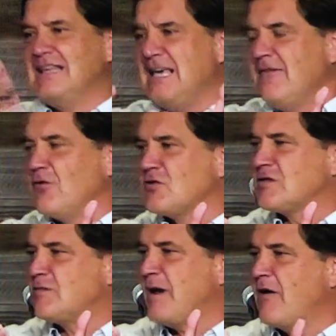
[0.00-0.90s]
the evil
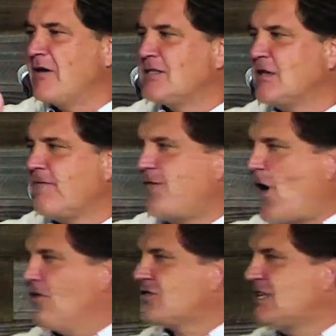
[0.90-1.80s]
spirits and the
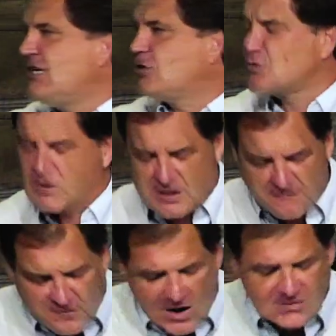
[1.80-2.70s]
false teachers with their
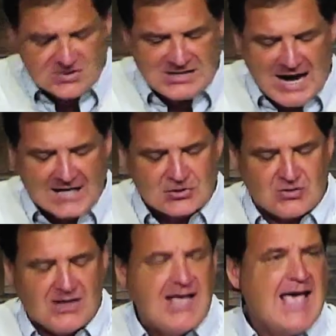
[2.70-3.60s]
false doctrine.